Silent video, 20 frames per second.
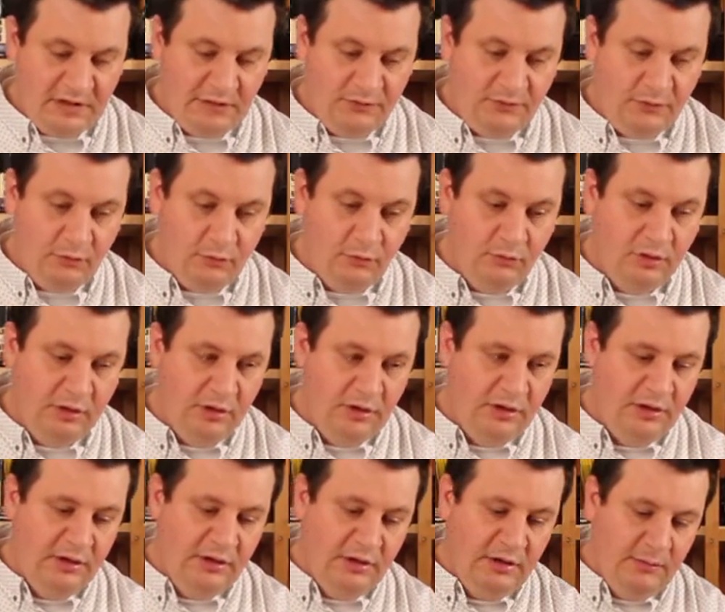So
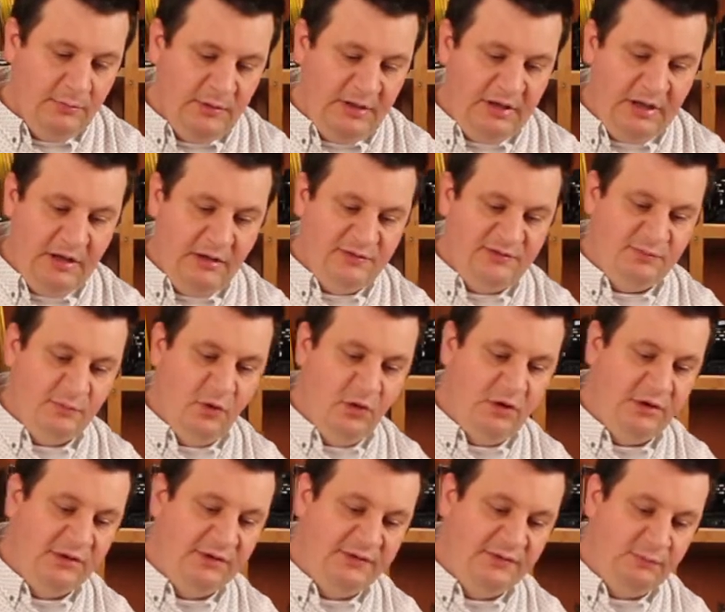becomes
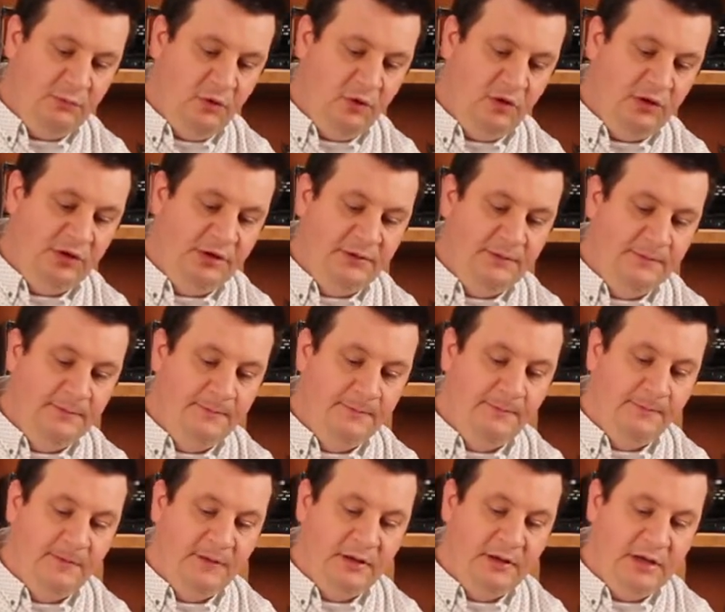smaller and smaller,
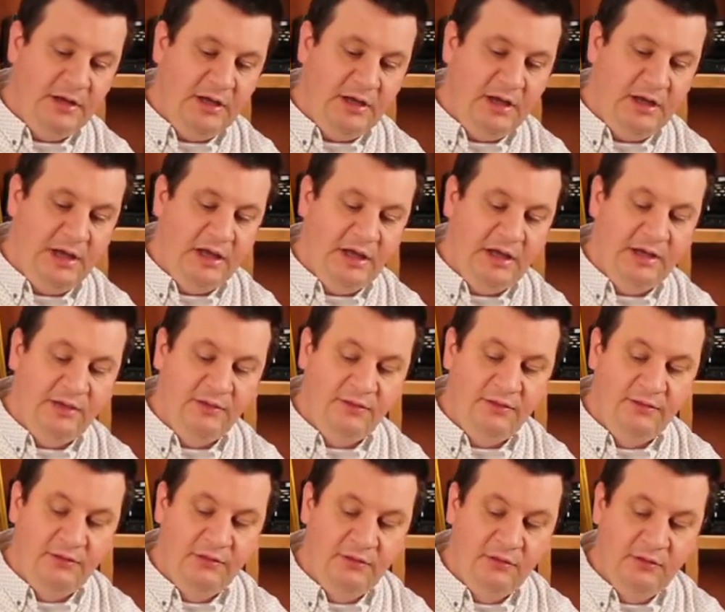and
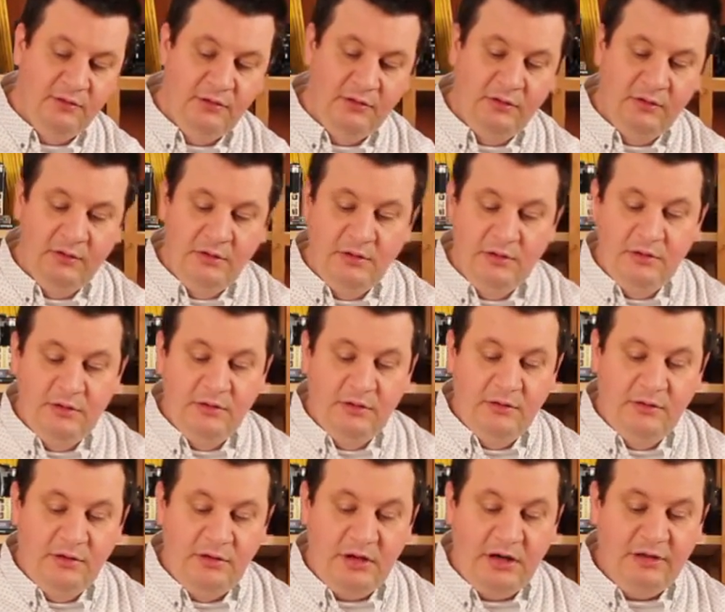
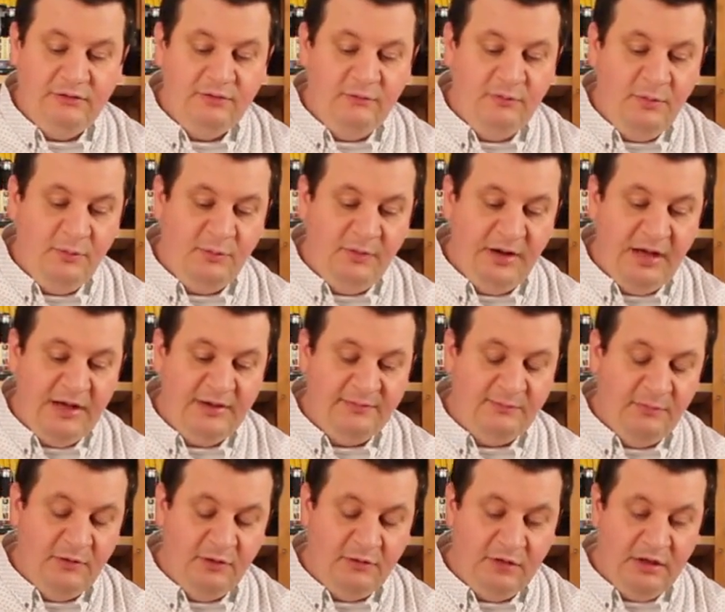a lot of people ask
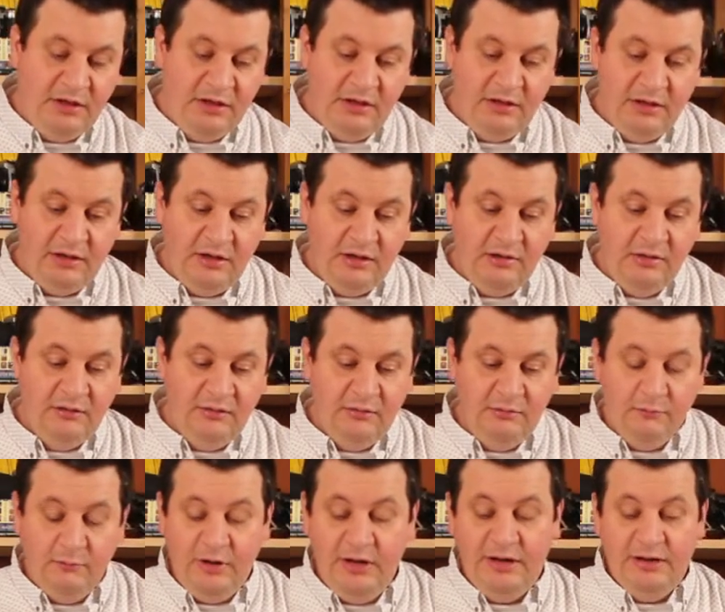me, okay,
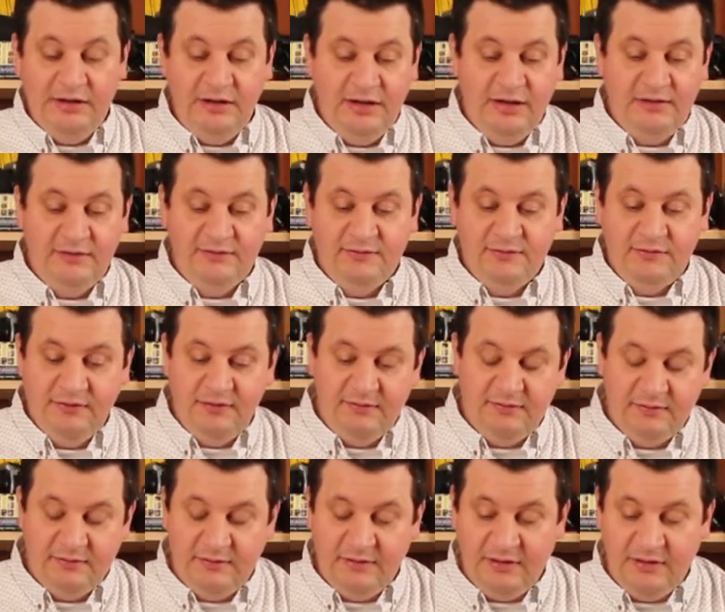well, yes,
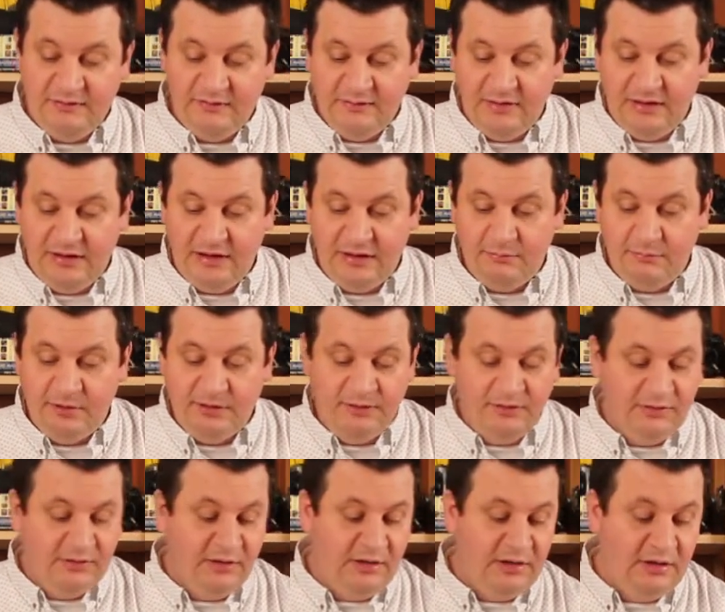this is the SLR,
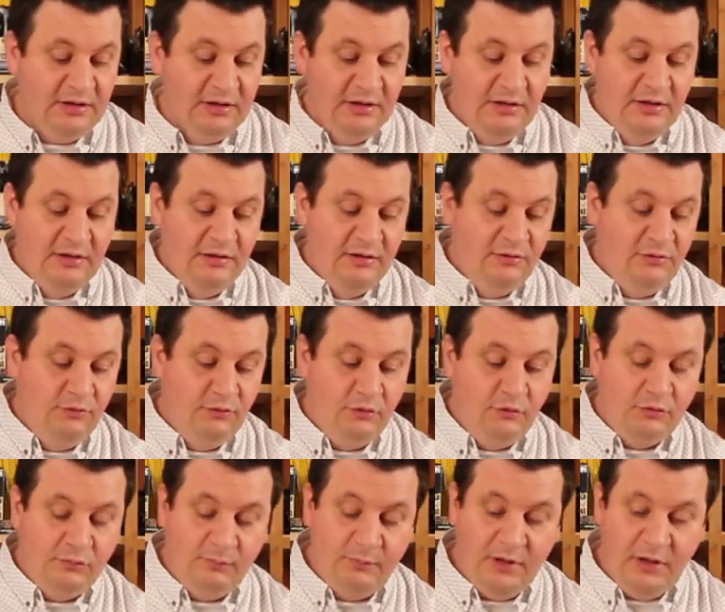but there
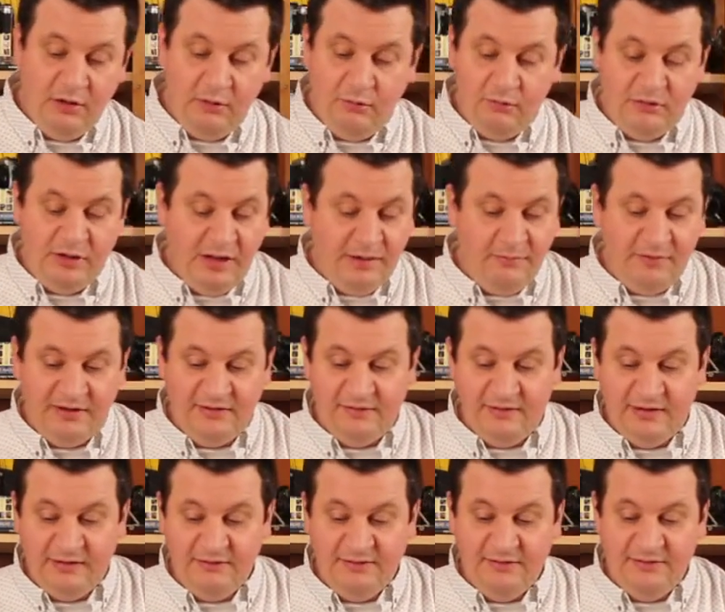were Baroque cameras
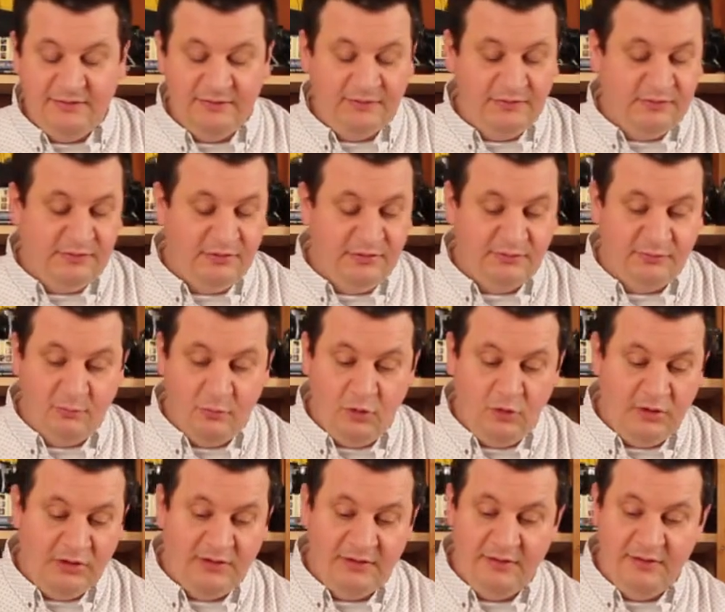like this
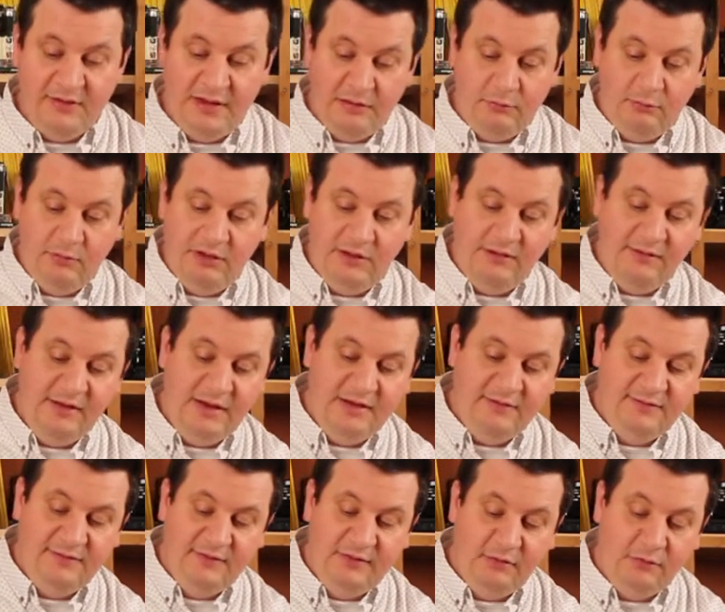smaller than that. Well,
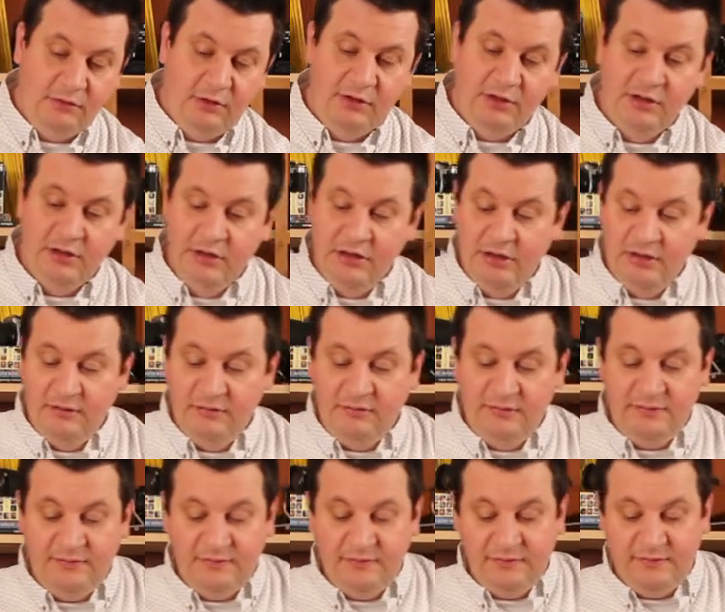yes, they were.
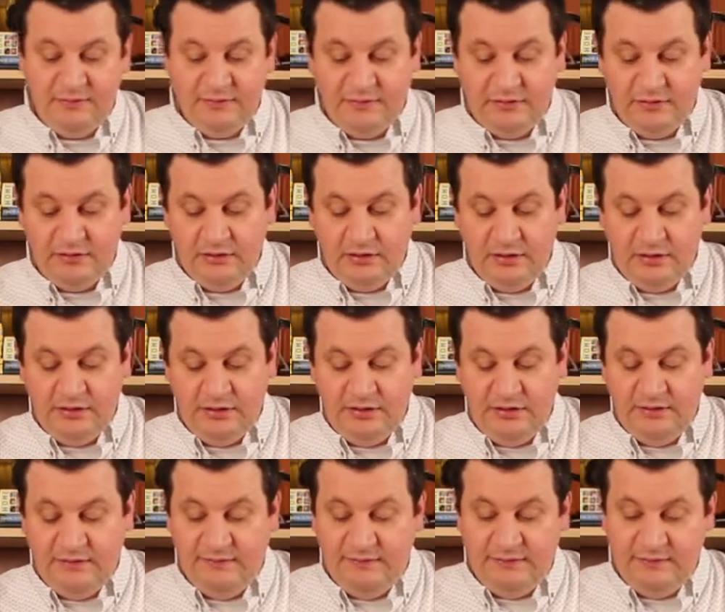This is an
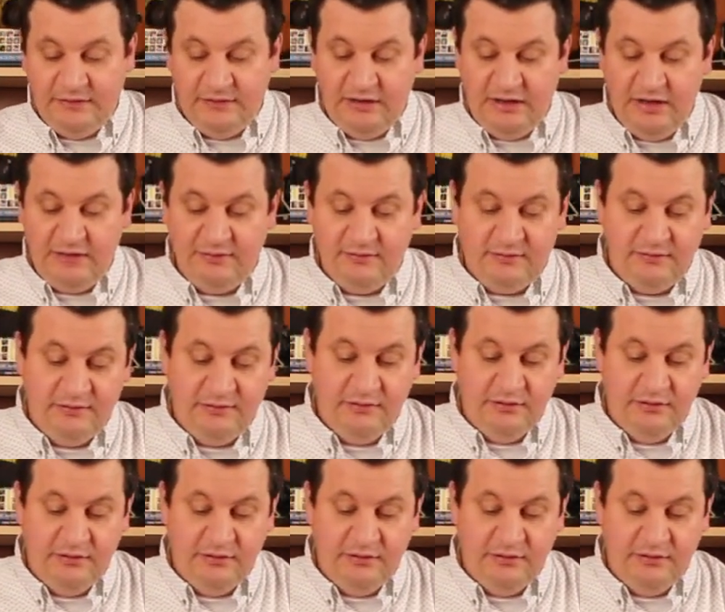Insignet